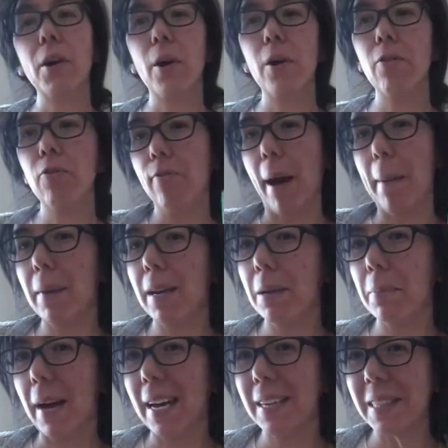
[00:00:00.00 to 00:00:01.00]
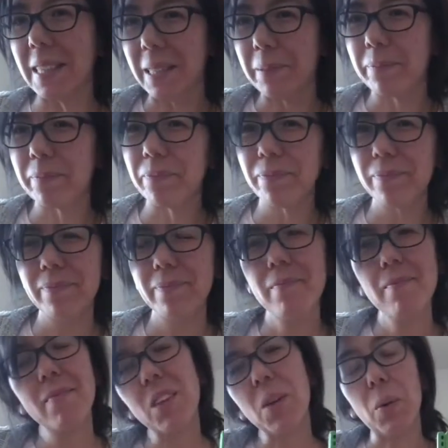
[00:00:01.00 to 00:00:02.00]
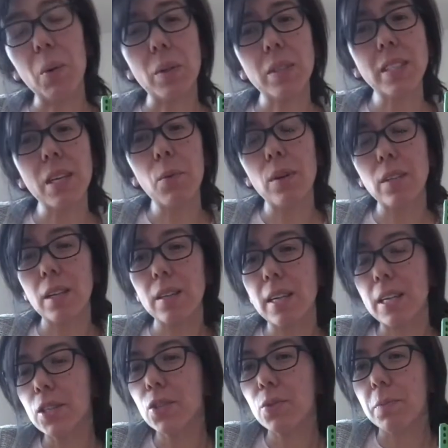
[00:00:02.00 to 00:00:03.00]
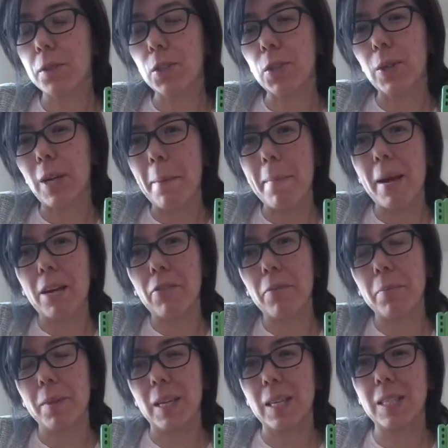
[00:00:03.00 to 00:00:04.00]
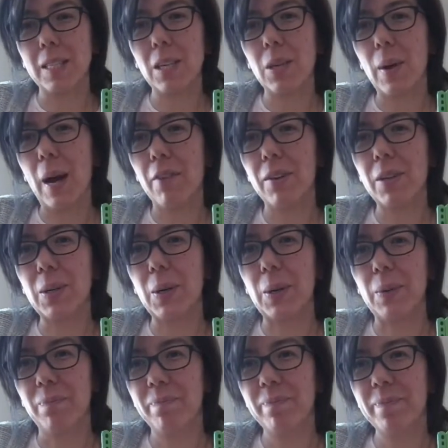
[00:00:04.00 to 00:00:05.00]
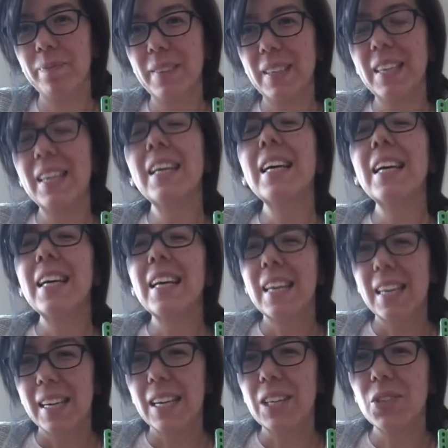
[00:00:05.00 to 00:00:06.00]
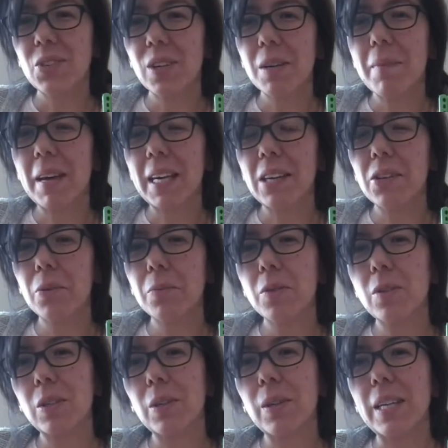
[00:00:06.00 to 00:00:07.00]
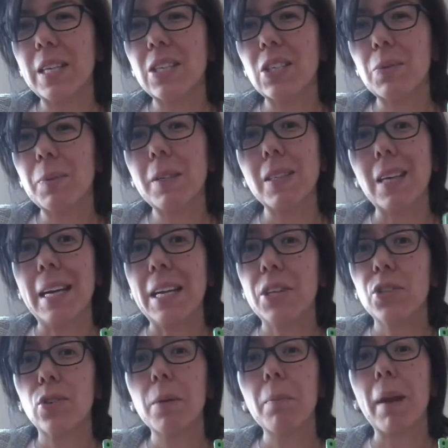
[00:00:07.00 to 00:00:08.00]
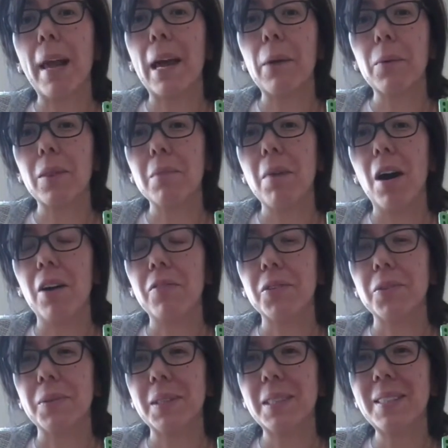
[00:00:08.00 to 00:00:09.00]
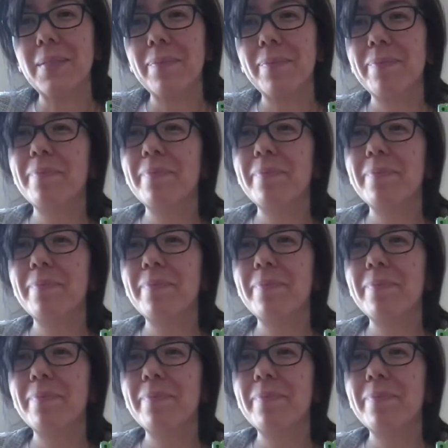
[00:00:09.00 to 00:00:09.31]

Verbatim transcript: your own family band or see what other instruments you can make from things that you have at home. Enjoy making your musical instruments and enjoy playing with them afterwards.